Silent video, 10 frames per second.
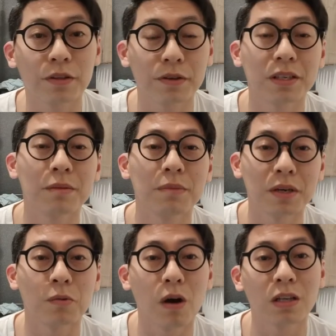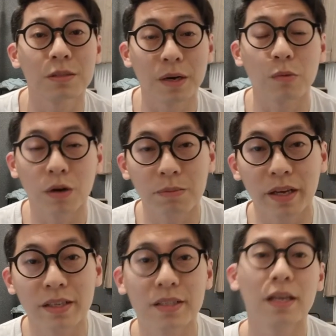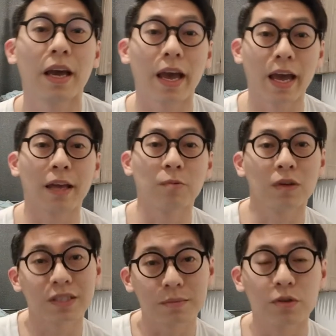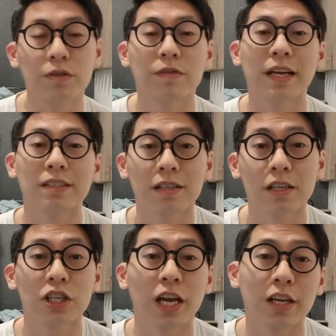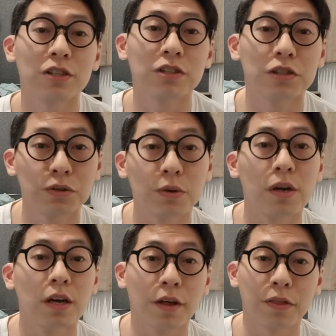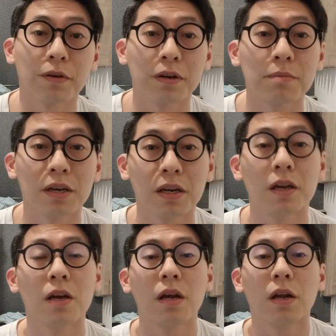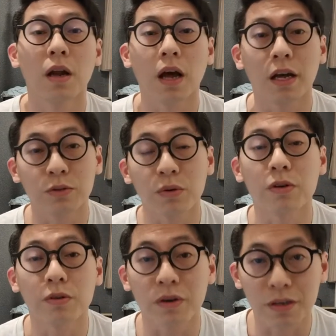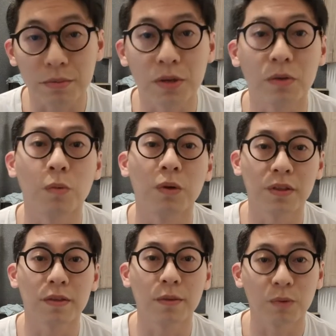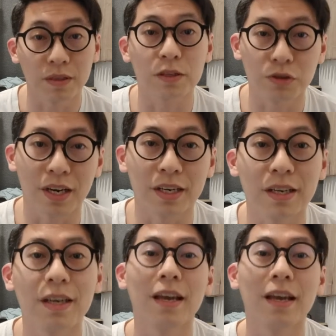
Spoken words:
to 13-minute walk to my workplace. And once I move, that's going to change to a 30-minute door-to-door commute with the train.